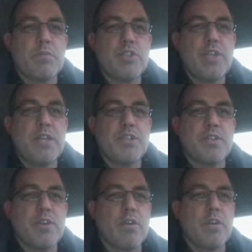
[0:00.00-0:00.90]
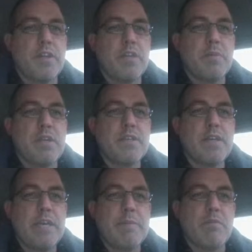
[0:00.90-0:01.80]
change the target to be a
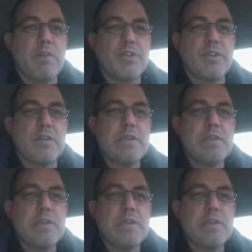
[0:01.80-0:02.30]
tiny bit richer.